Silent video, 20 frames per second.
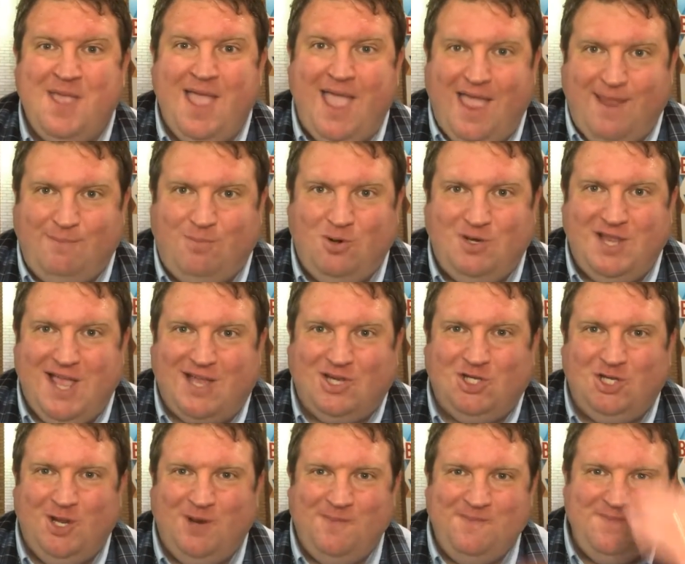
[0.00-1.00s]

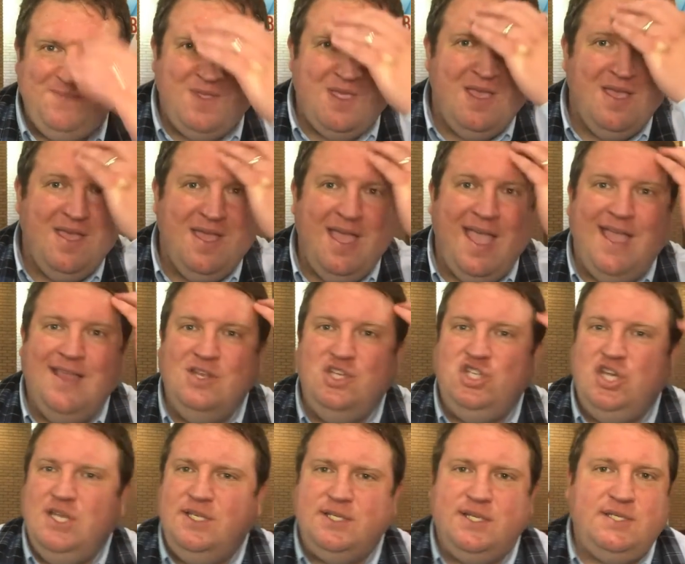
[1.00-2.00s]
In
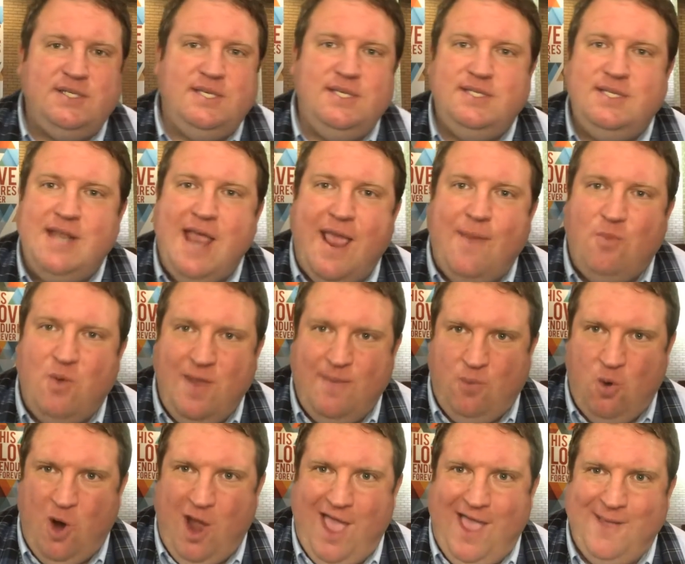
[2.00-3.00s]
Jesus' name we
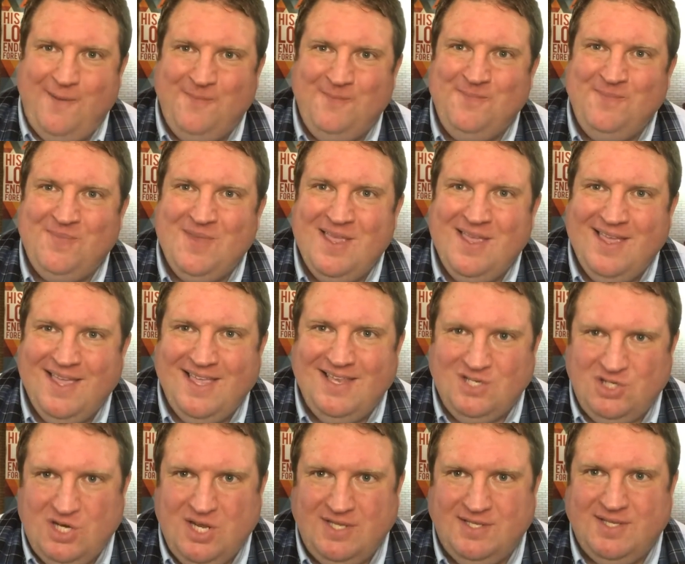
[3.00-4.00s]
pray,
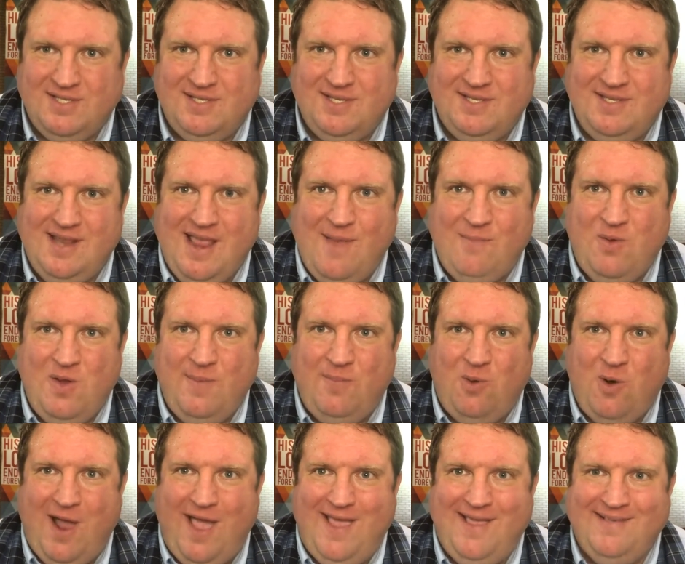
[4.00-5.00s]
in Jesus' name we
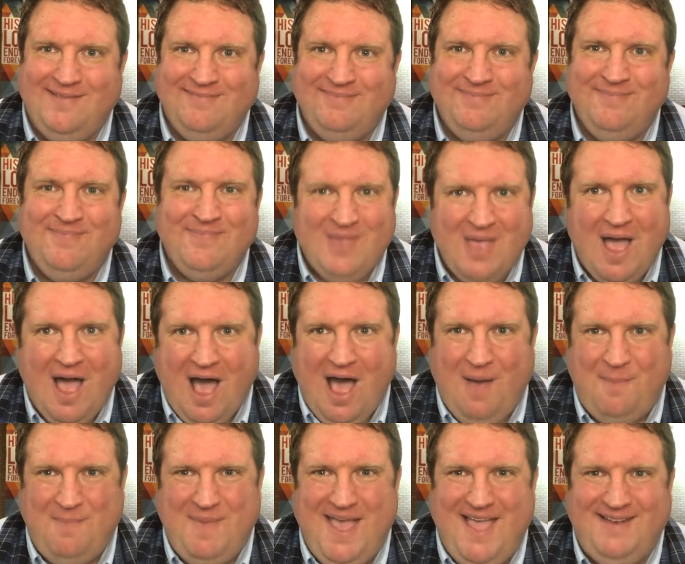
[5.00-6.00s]
pray.
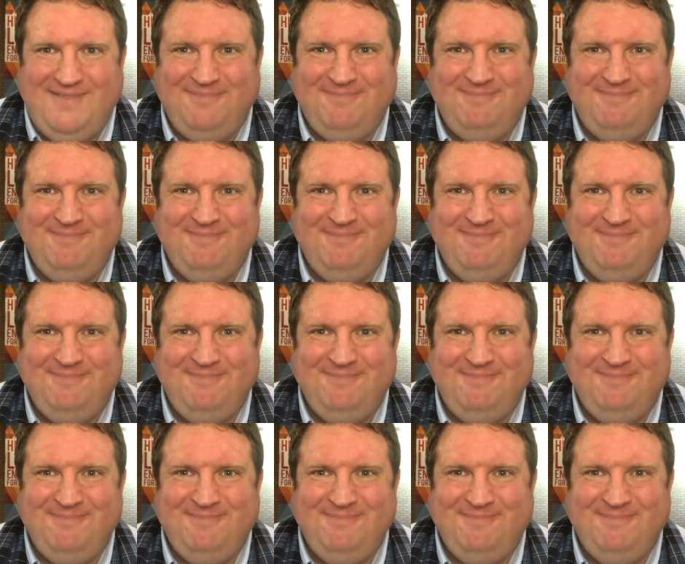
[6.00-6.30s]
Amen.